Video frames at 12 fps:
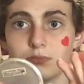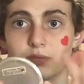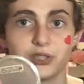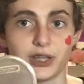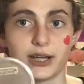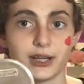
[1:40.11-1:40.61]

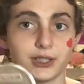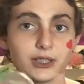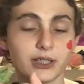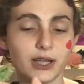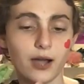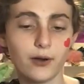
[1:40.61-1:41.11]
It's that easy.
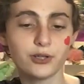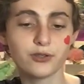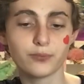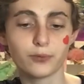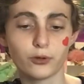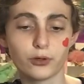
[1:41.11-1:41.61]
And how I do
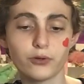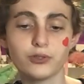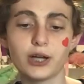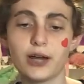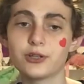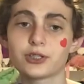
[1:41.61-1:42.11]
the borders,
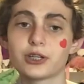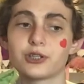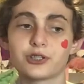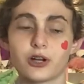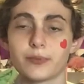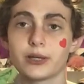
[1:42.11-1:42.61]
I just get a
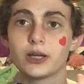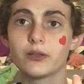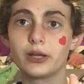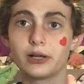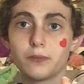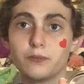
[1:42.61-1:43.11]
Sharpie and
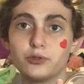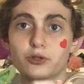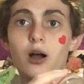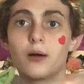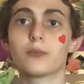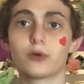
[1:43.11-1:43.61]
like
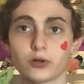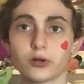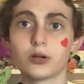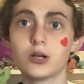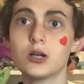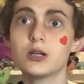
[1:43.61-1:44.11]
draw a border.
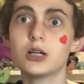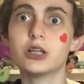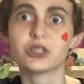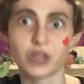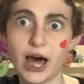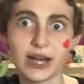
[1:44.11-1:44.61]

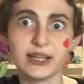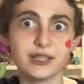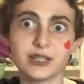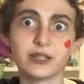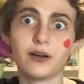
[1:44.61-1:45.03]
It's that easy.